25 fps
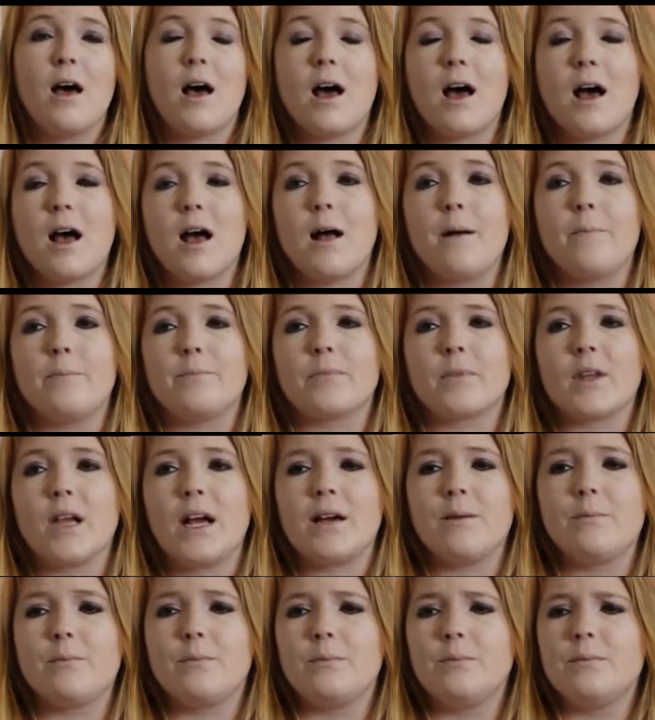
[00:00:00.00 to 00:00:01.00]

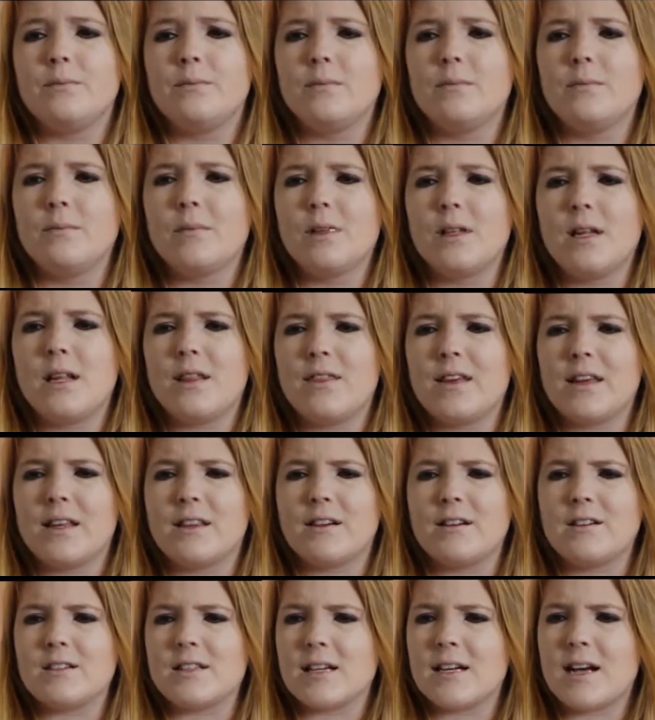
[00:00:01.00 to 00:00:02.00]
I
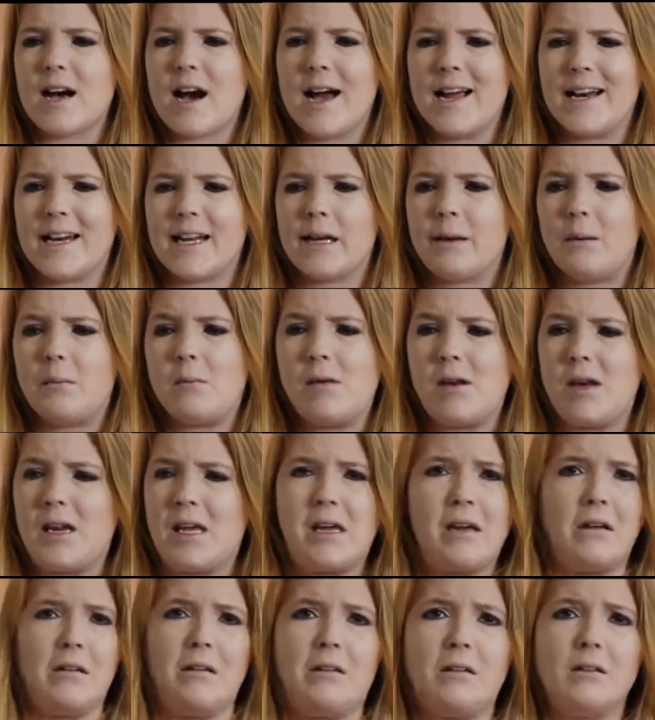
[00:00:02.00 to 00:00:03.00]
think there's a guy named
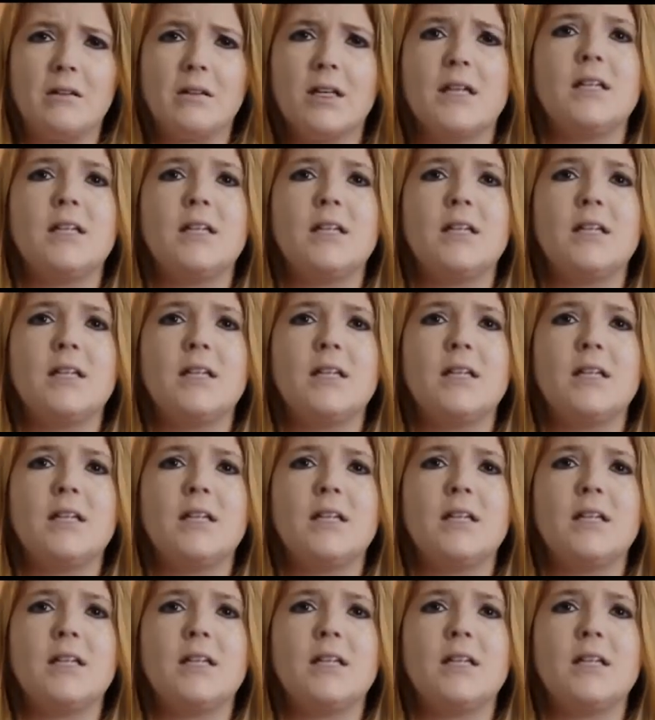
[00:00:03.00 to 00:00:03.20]
Neil.